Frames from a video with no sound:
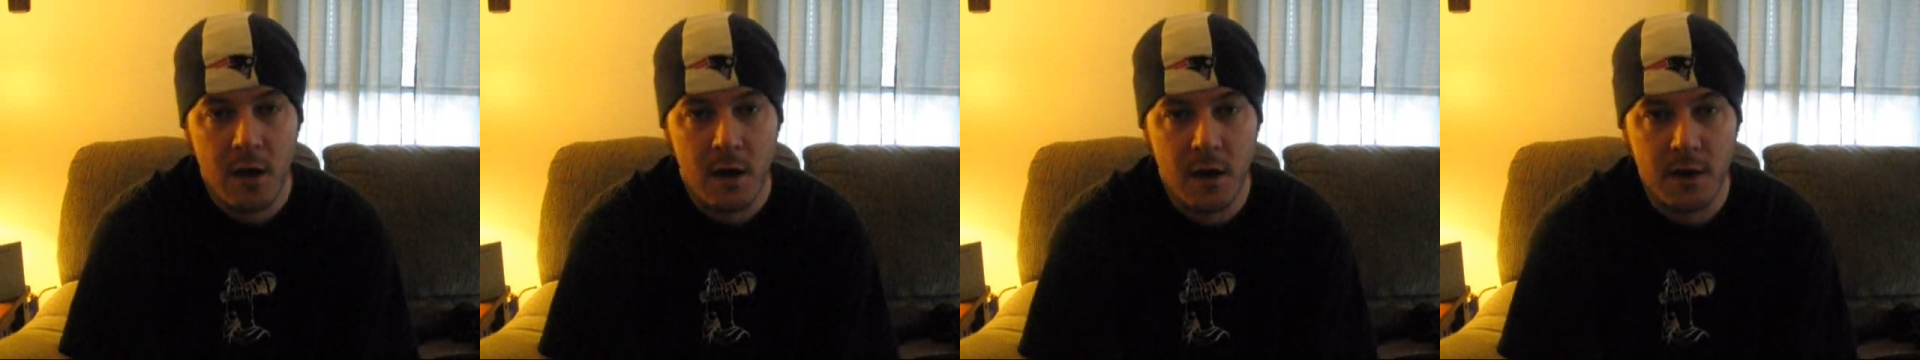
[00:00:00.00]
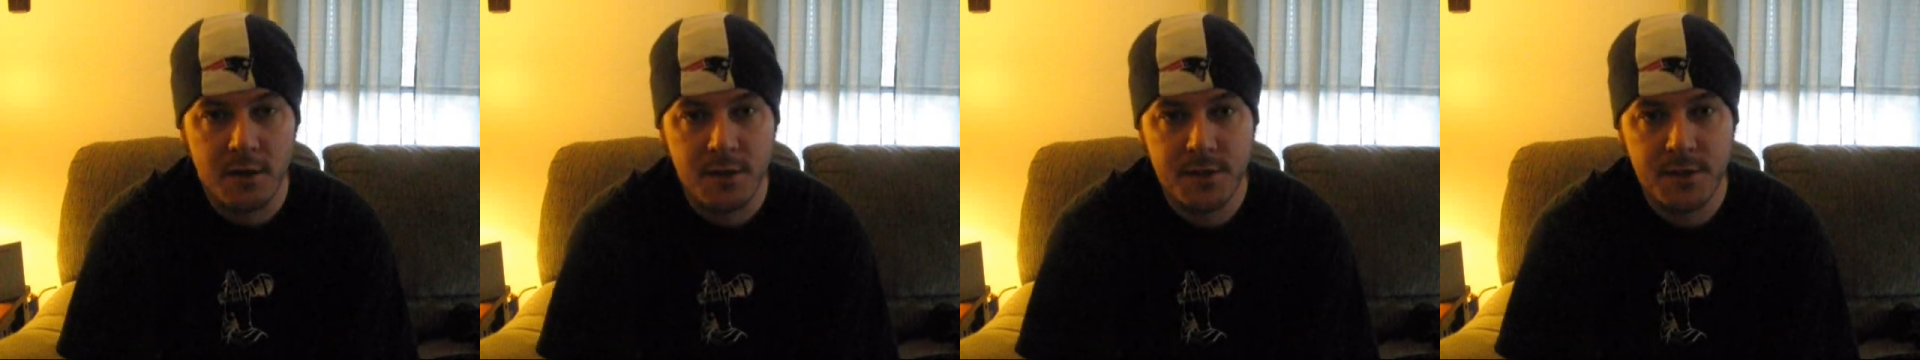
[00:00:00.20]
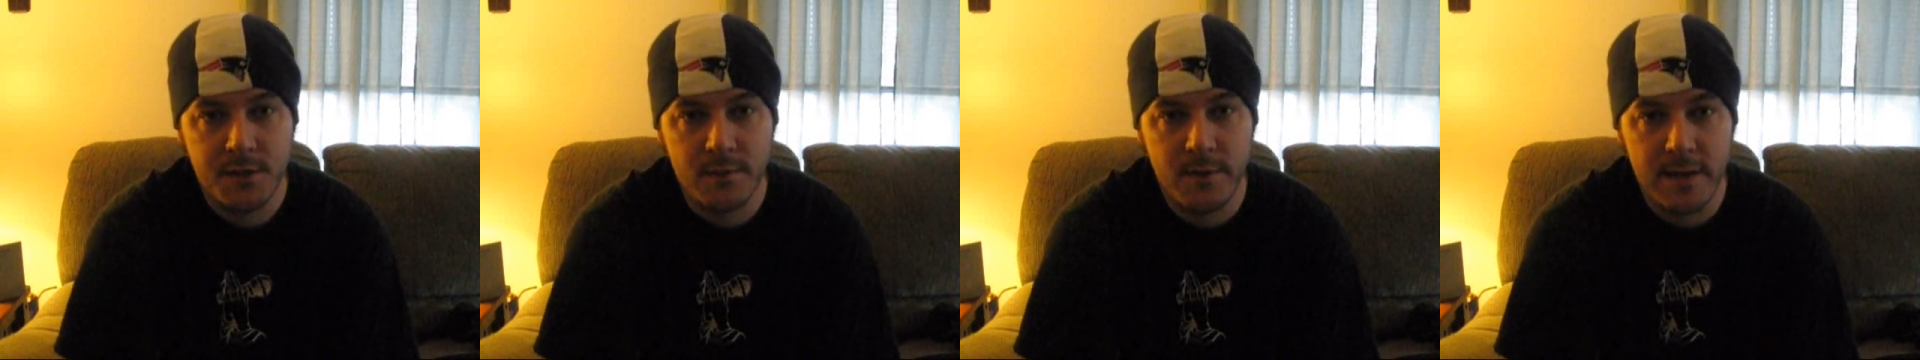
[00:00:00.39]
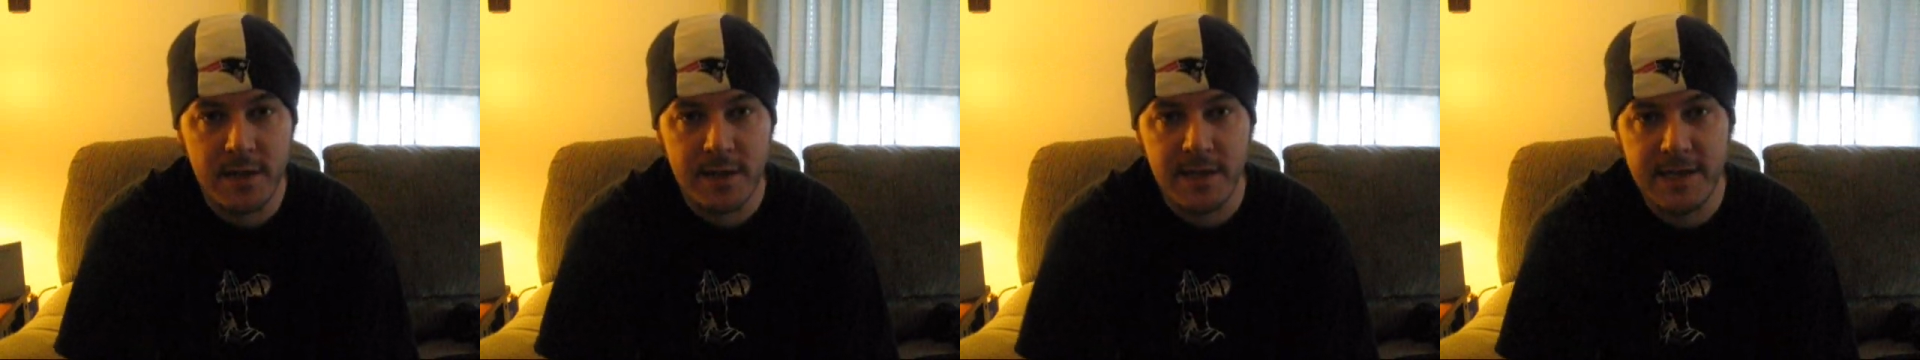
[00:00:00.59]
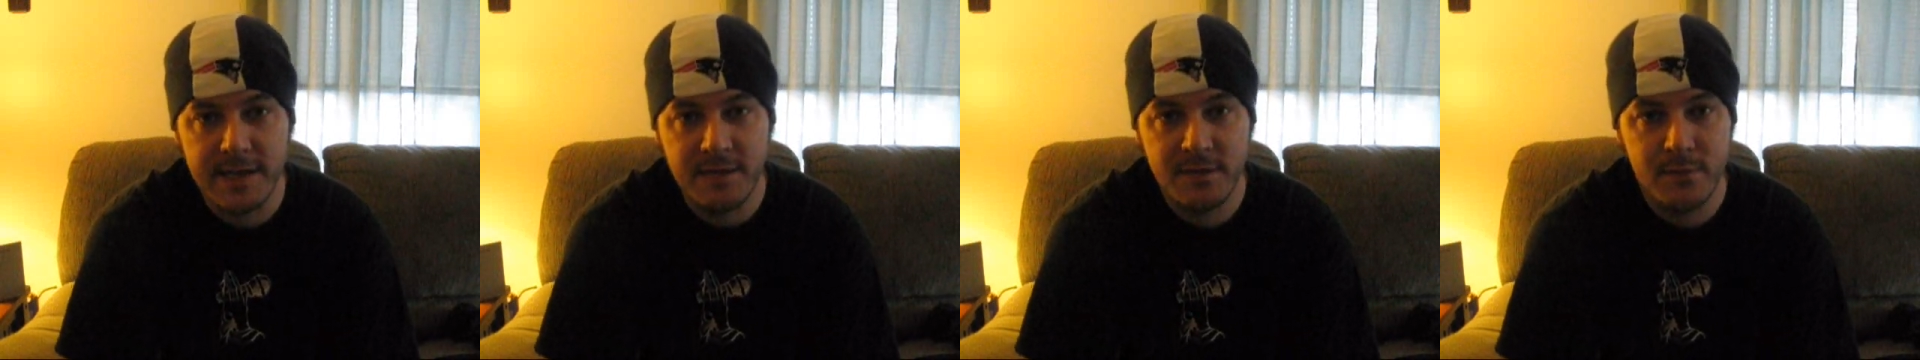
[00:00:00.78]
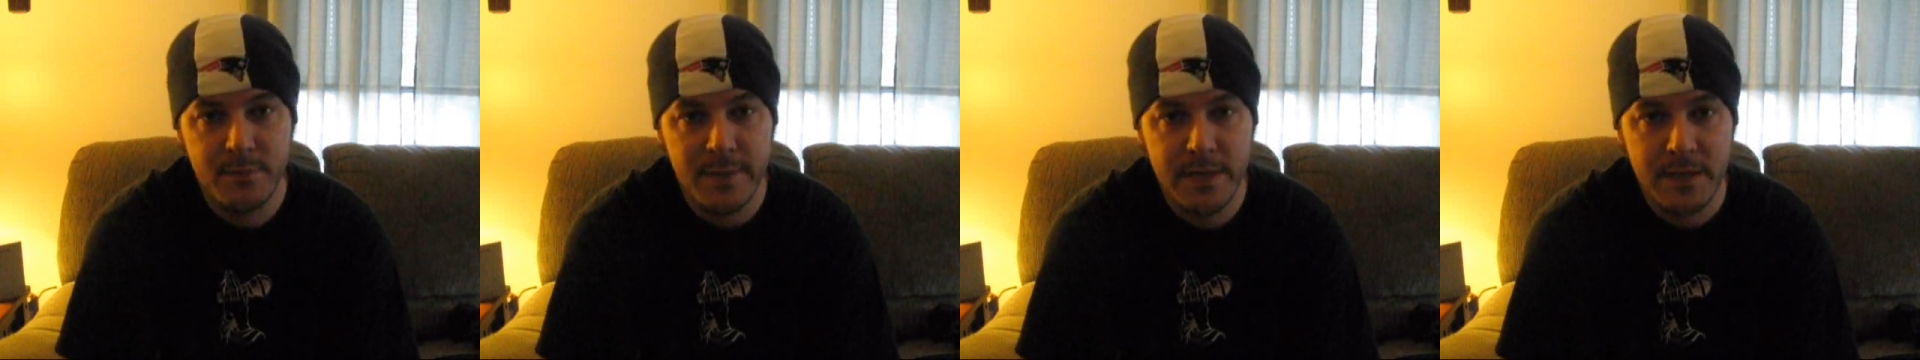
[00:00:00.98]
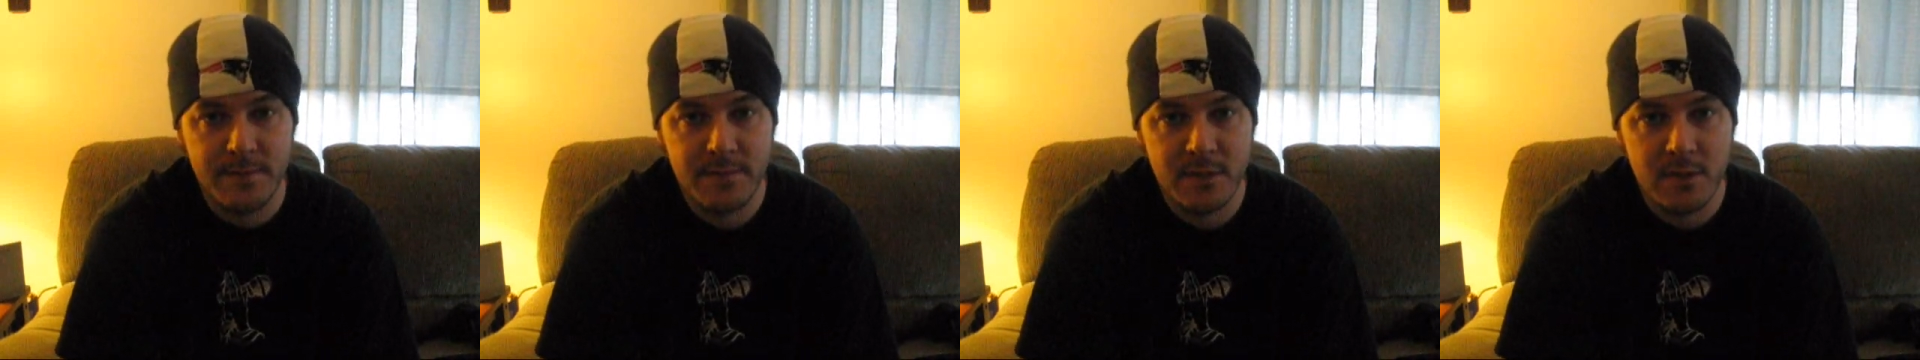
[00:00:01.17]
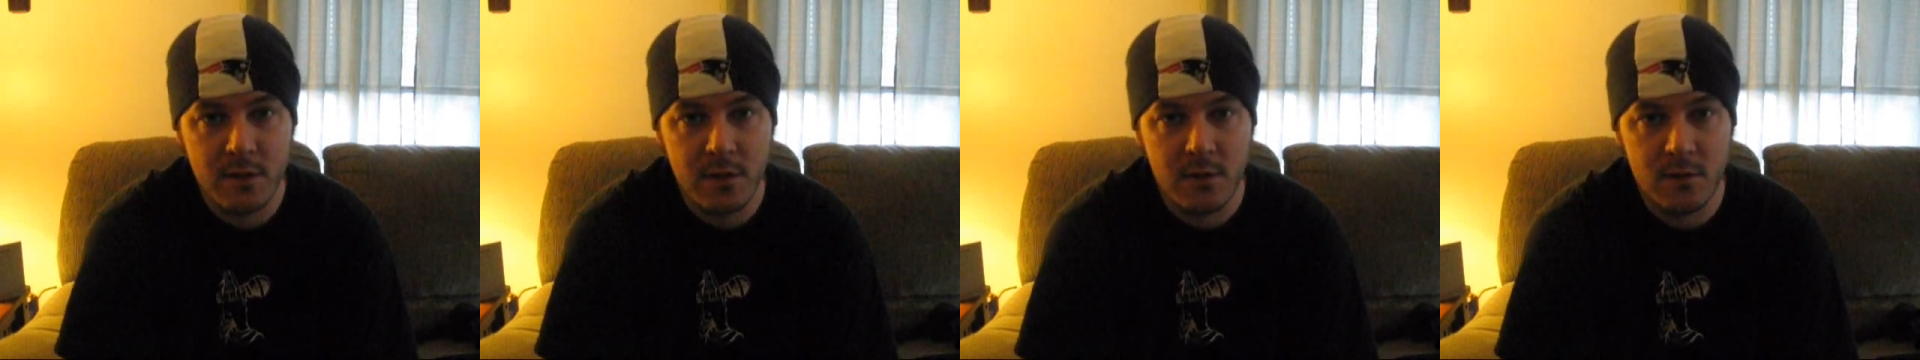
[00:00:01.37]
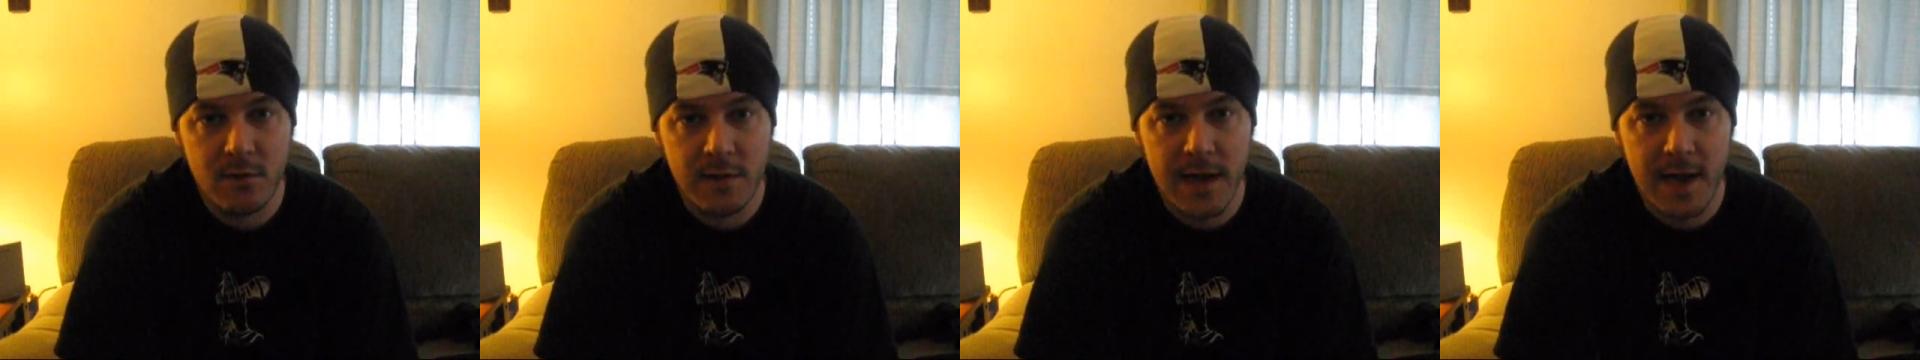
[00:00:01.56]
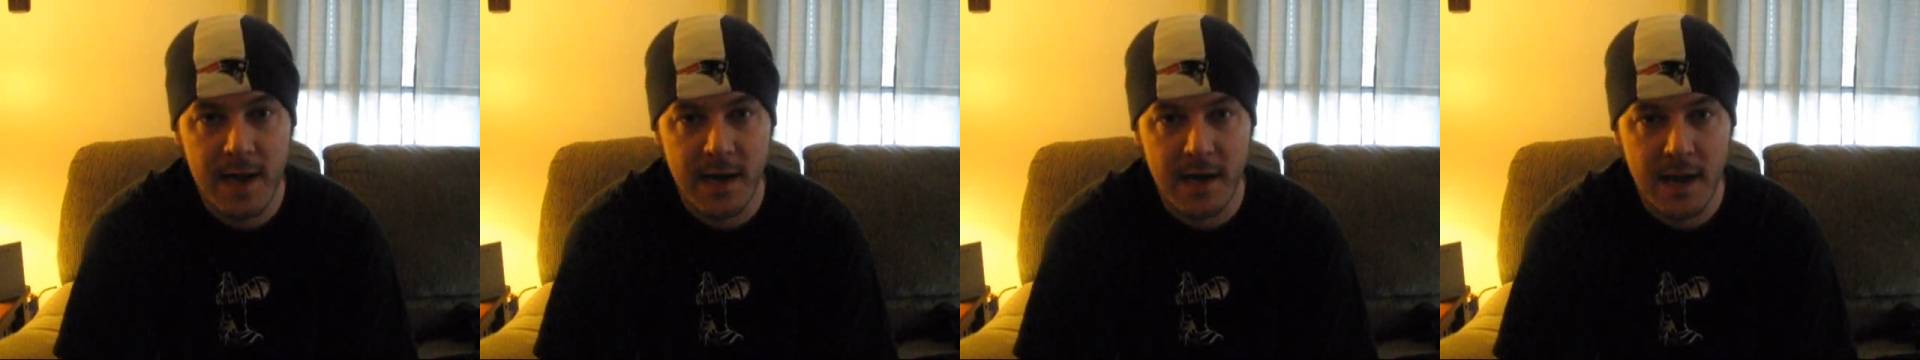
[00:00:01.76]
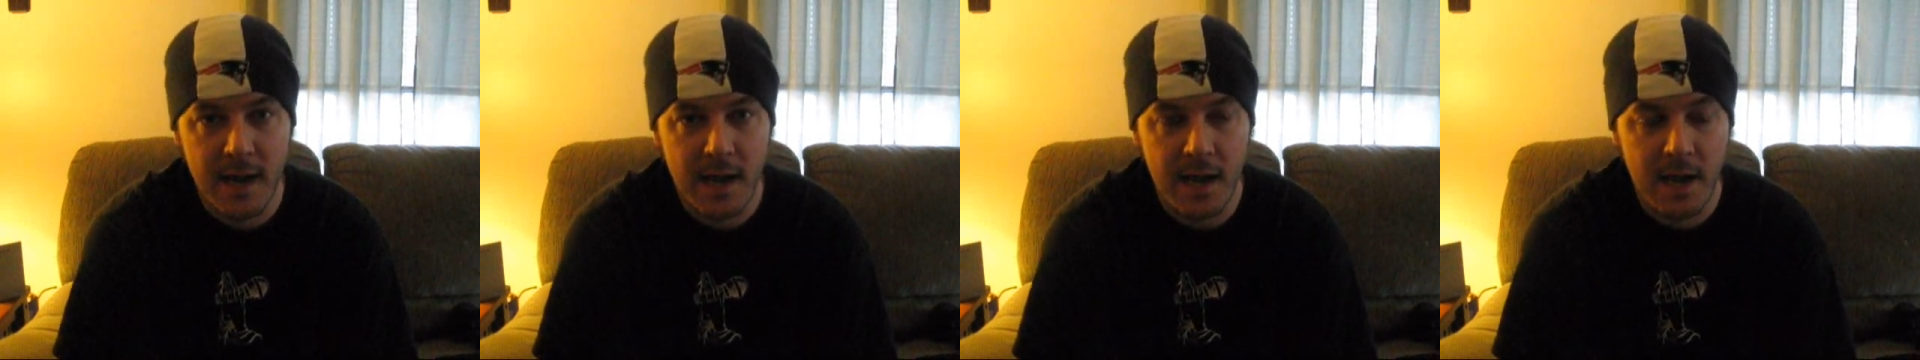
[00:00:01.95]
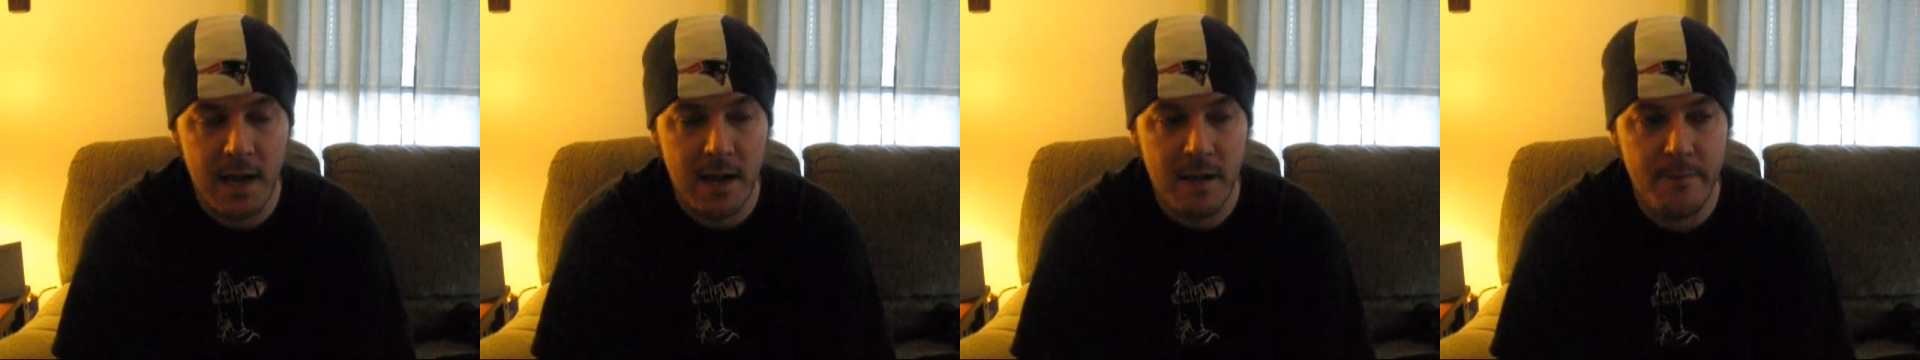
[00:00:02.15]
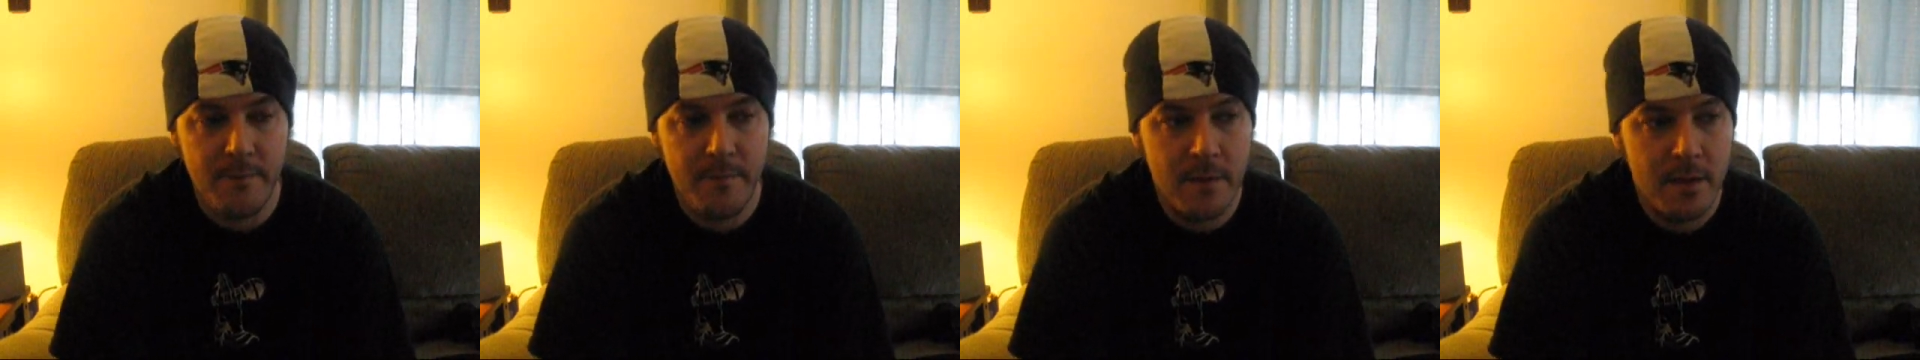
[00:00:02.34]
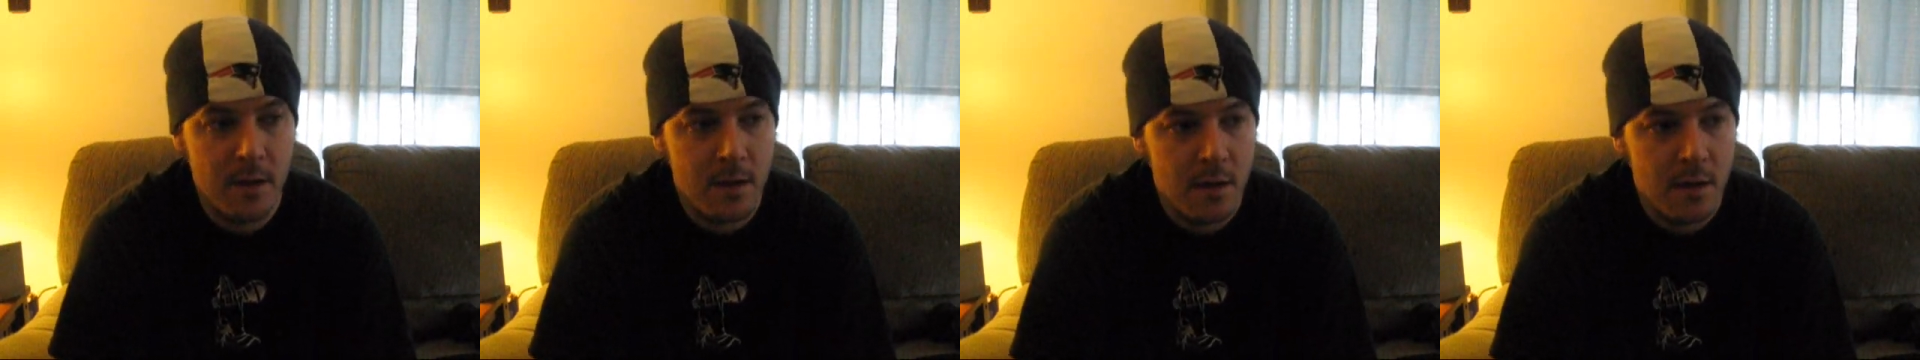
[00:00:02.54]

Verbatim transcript: also at laserbeamsgo.com